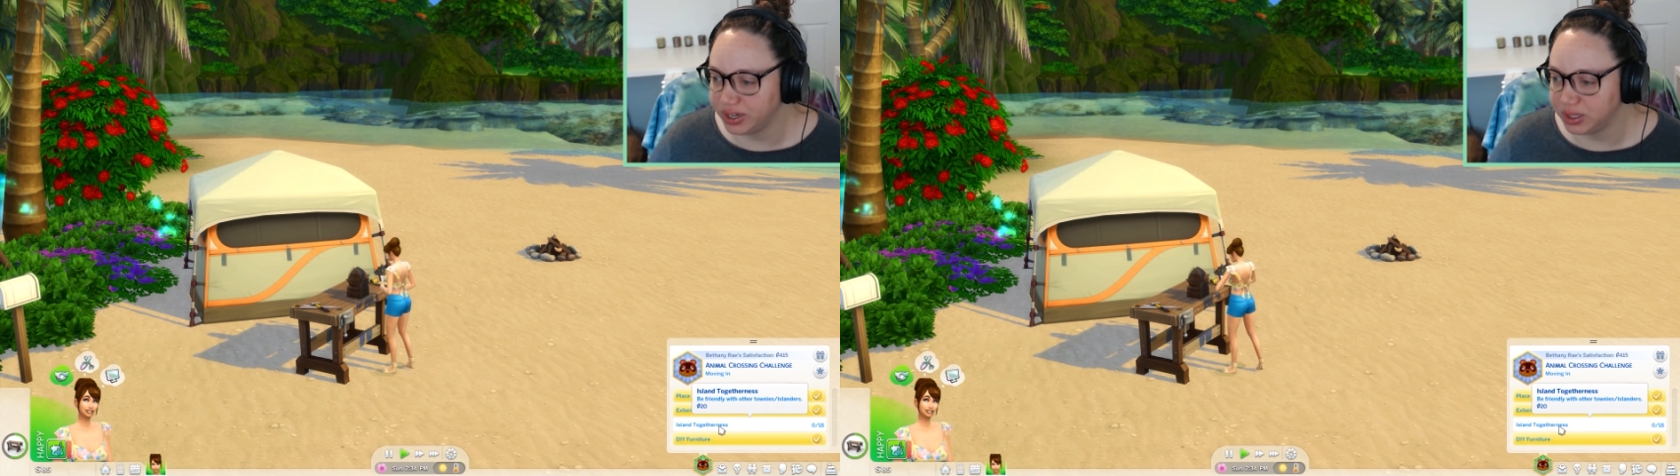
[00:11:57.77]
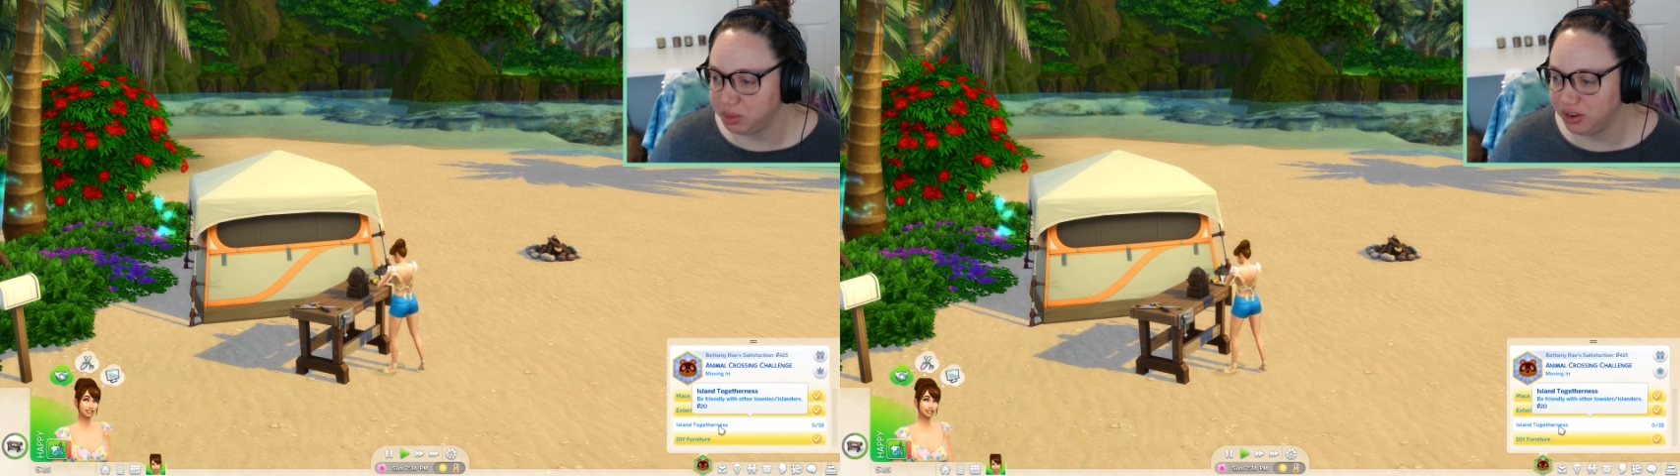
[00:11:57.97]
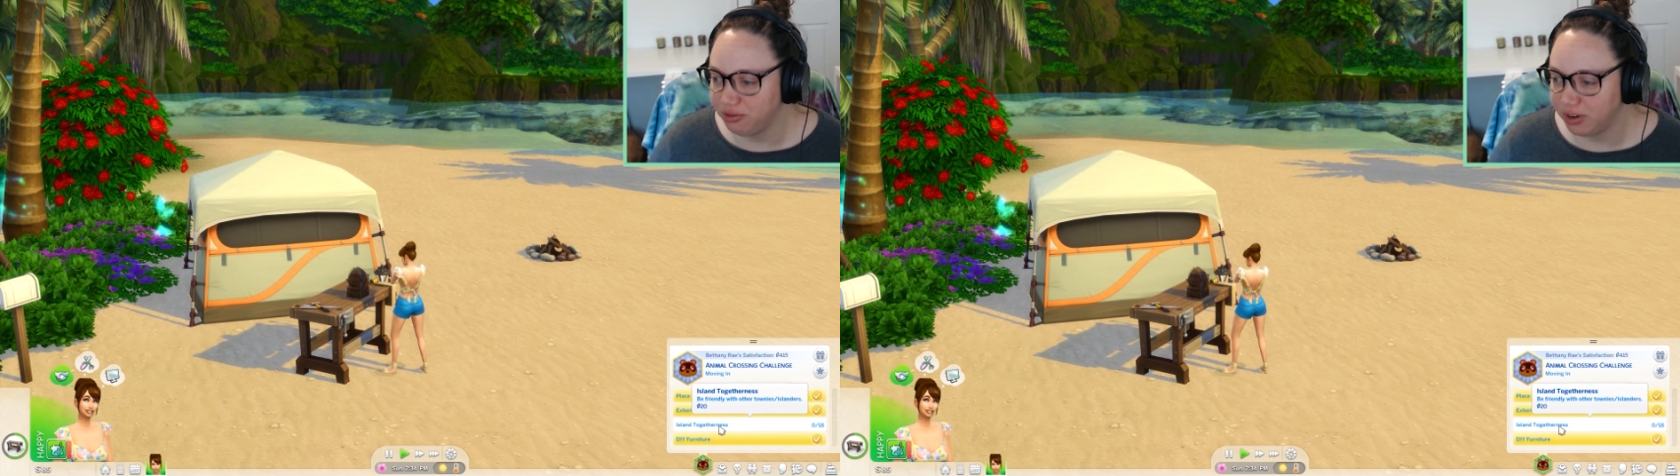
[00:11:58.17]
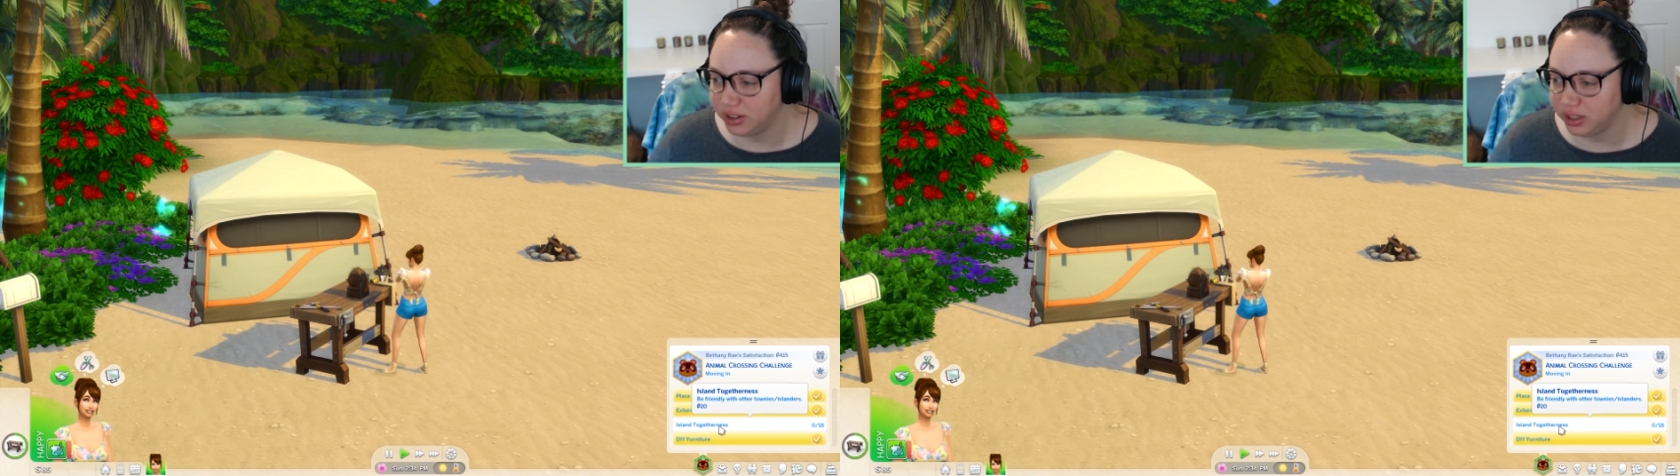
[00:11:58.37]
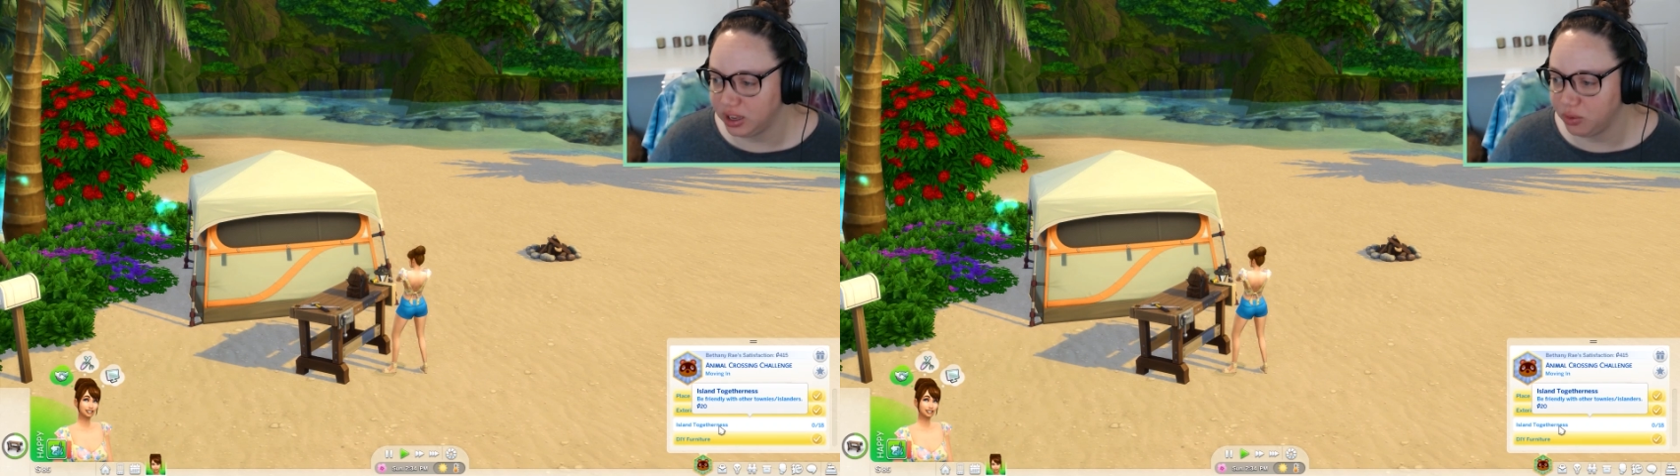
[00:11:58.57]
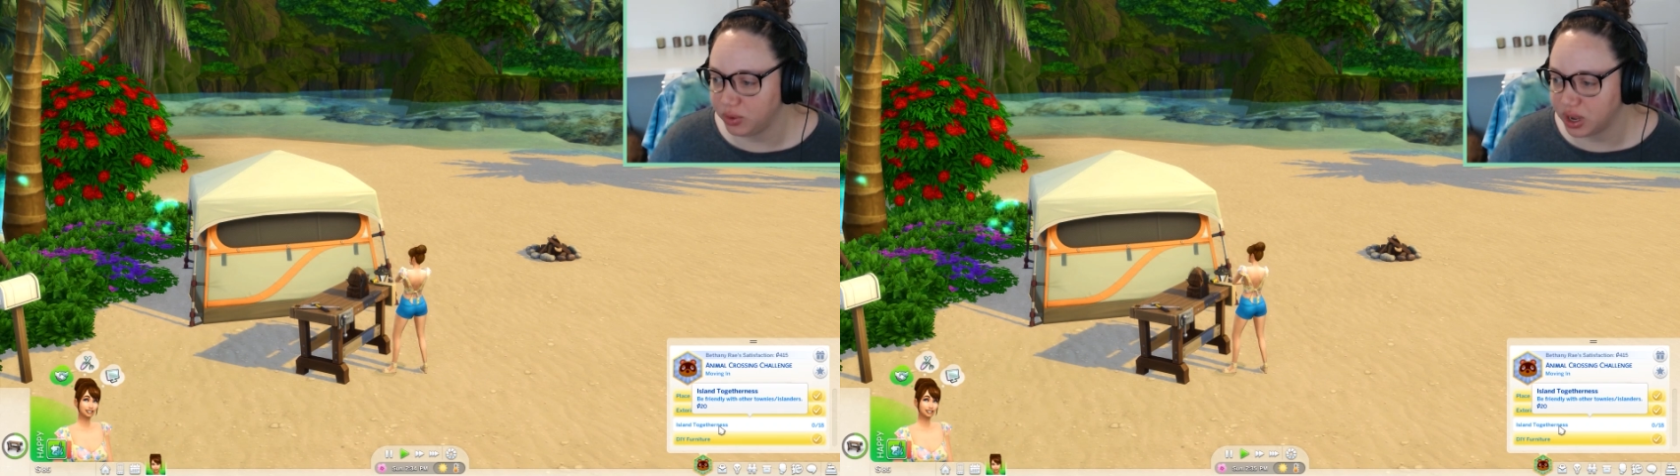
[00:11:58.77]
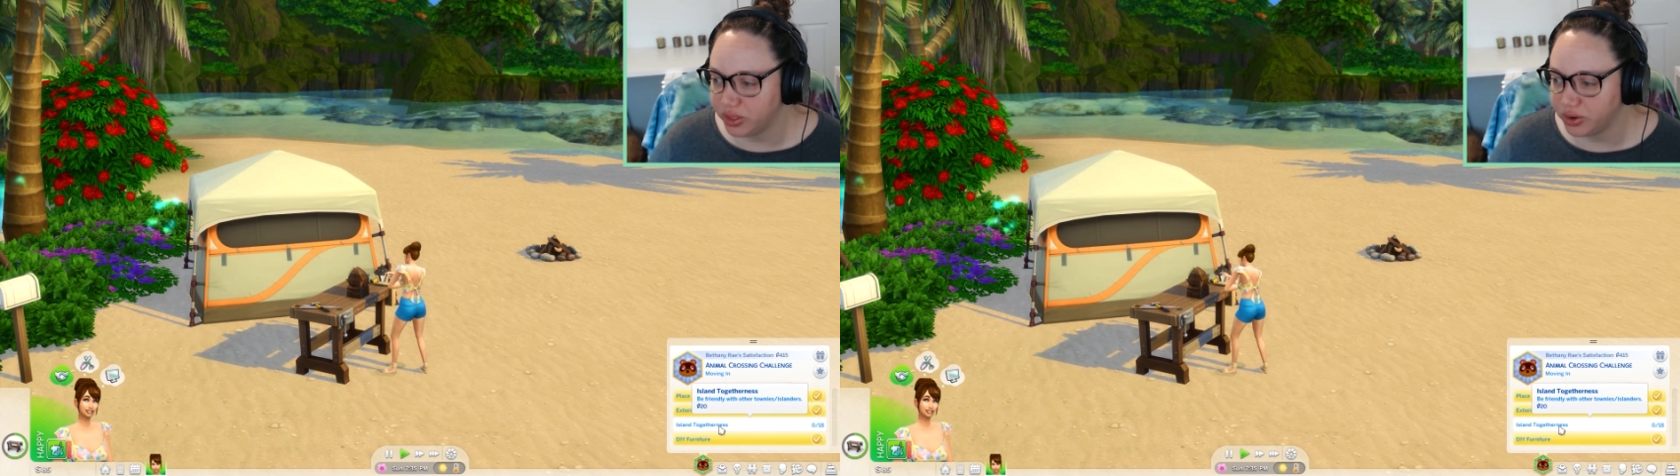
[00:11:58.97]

be friendly with other